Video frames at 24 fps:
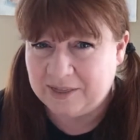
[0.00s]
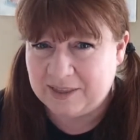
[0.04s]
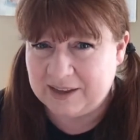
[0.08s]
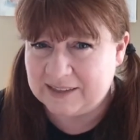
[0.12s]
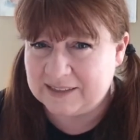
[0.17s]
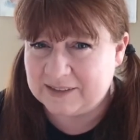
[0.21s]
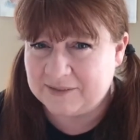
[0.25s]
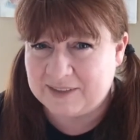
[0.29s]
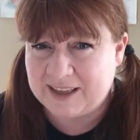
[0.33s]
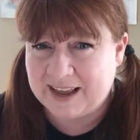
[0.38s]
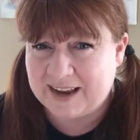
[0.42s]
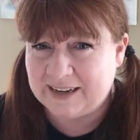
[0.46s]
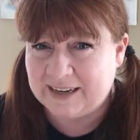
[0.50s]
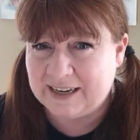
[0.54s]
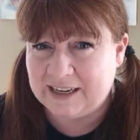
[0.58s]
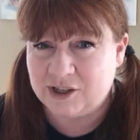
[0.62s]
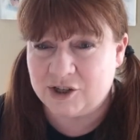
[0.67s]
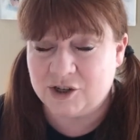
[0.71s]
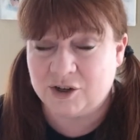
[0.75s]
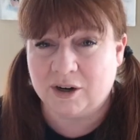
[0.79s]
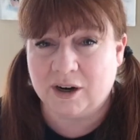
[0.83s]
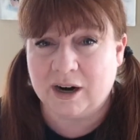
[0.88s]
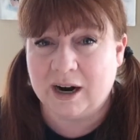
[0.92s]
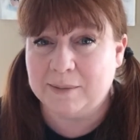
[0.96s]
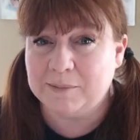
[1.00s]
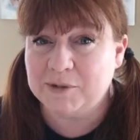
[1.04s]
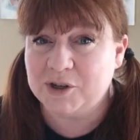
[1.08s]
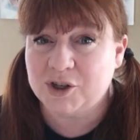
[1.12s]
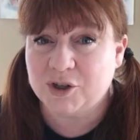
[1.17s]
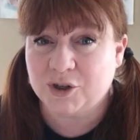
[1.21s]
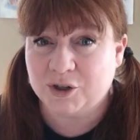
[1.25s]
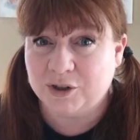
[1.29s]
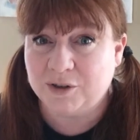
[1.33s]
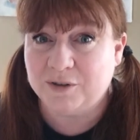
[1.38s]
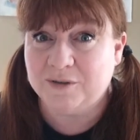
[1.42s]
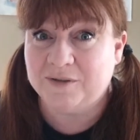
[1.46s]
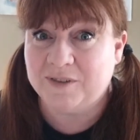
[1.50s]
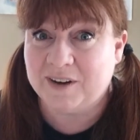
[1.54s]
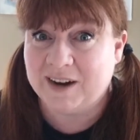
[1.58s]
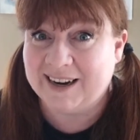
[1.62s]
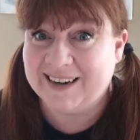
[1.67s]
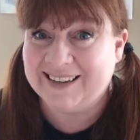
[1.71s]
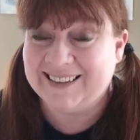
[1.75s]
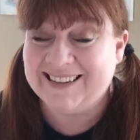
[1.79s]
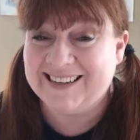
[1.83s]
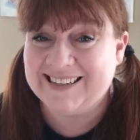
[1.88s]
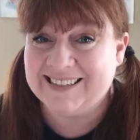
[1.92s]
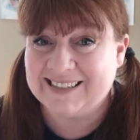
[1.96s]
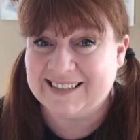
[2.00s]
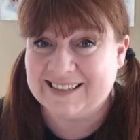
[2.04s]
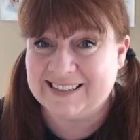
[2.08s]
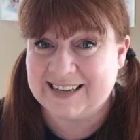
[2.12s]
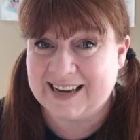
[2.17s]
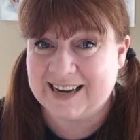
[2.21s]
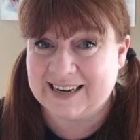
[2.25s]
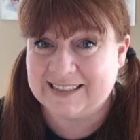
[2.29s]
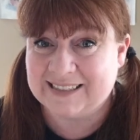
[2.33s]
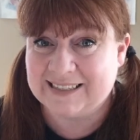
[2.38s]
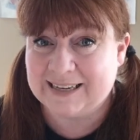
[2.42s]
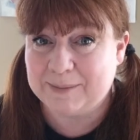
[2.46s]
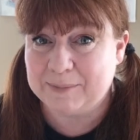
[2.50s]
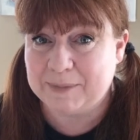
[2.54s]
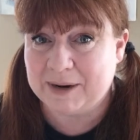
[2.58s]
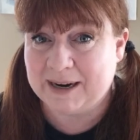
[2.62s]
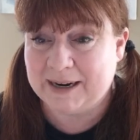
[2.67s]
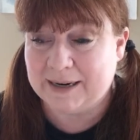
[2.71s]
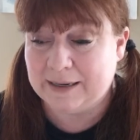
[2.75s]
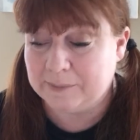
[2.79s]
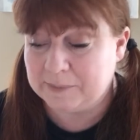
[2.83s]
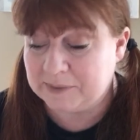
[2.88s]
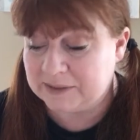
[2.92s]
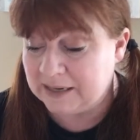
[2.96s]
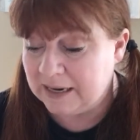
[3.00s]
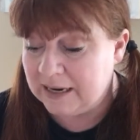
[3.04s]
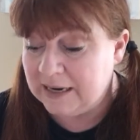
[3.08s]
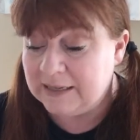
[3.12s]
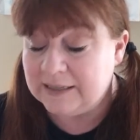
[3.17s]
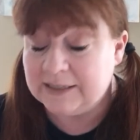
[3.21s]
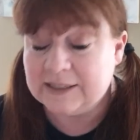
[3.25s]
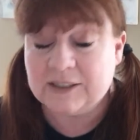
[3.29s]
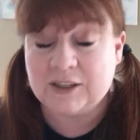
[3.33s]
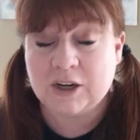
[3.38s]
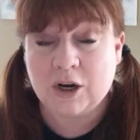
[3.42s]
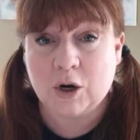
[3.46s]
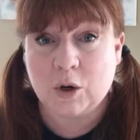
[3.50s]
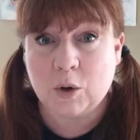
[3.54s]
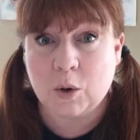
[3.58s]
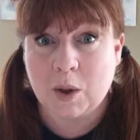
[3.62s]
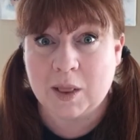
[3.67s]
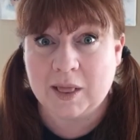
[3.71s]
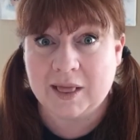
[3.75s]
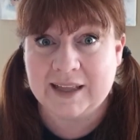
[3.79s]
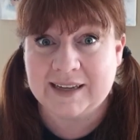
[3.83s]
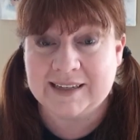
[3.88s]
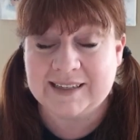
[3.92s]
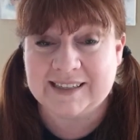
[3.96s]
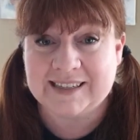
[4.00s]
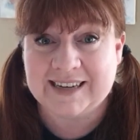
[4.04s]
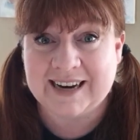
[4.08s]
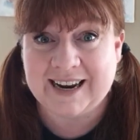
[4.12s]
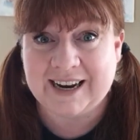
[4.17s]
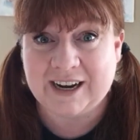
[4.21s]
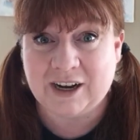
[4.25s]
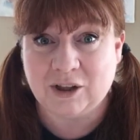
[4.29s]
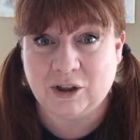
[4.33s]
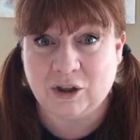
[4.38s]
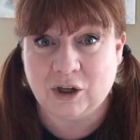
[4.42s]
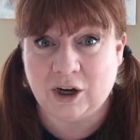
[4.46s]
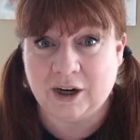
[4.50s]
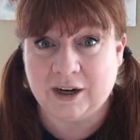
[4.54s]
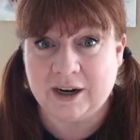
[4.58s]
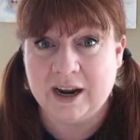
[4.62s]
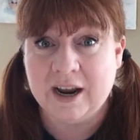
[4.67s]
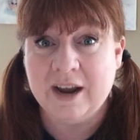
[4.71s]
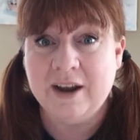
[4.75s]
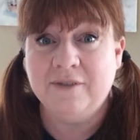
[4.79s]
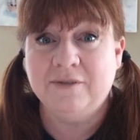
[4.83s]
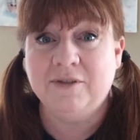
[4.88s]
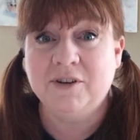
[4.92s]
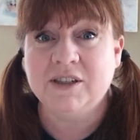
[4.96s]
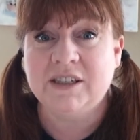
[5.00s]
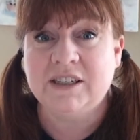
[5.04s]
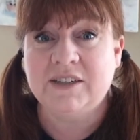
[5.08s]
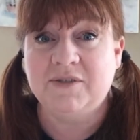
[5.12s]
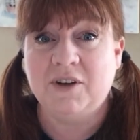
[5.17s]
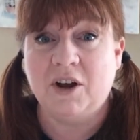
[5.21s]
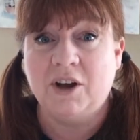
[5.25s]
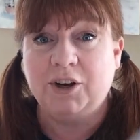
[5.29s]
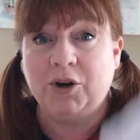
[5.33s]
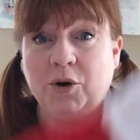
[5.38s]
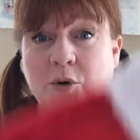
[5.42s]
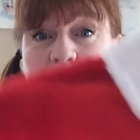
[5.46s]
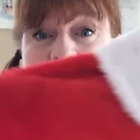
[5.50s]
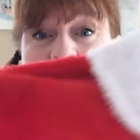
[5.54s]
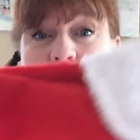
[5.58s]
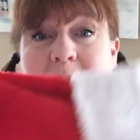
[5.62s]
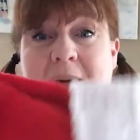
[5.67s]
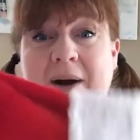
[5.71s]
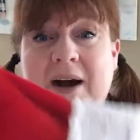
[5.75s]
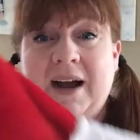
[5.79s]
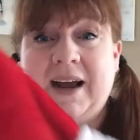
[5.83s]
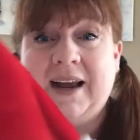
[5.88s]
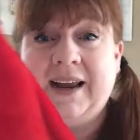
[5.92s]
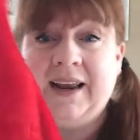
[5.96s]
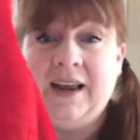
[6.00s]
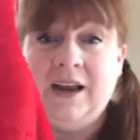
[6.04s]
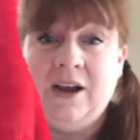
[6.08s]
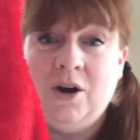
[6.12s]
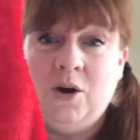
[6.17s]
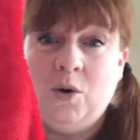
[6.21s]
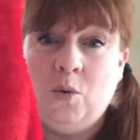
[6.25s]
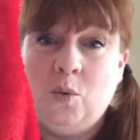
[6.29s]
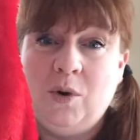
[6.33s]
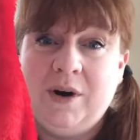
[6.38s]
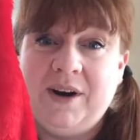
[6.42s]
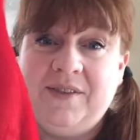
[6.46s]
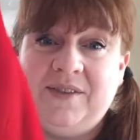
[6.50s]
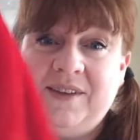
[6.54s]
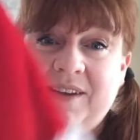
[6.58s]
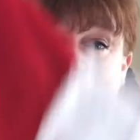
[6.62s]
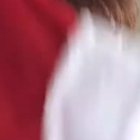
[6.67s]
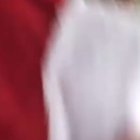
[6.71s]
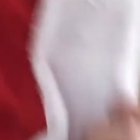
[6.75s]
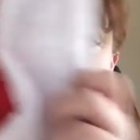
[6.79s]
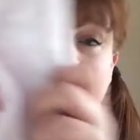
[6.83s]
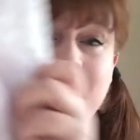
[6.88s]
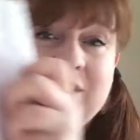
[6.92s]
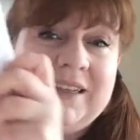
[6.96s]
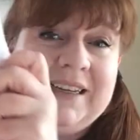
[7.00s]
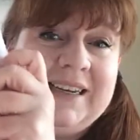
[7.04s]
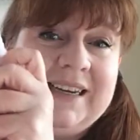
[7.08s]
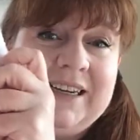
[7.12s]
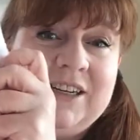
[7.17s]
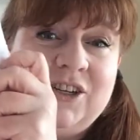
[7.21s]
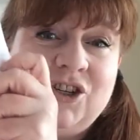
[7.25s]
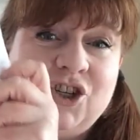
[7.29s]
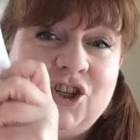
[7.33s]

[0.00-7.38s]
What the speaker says: things of that nature. I'm sure you'll find these exact same items. So let's take a look. First of all, you're going to buy one of these really